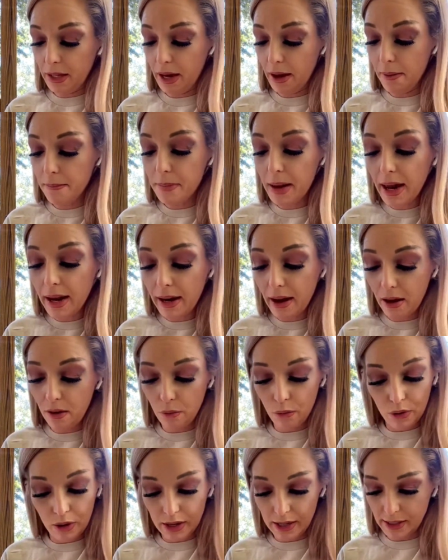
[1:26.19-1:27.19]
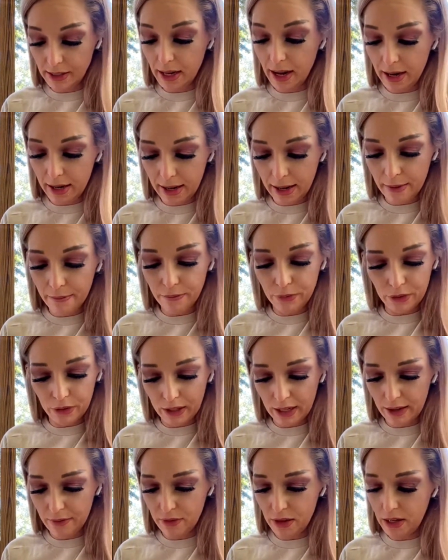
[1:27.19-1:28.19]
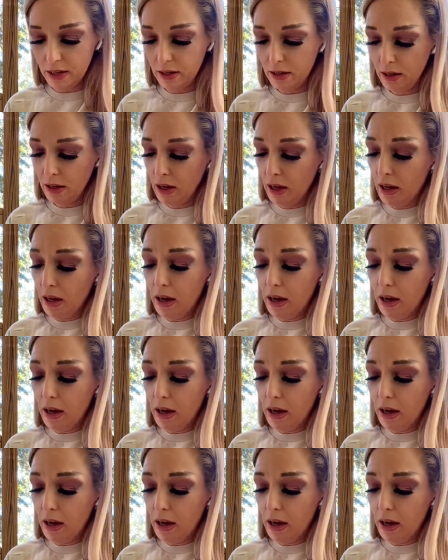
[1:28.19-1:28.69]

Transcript: how mad I was at him for leaving,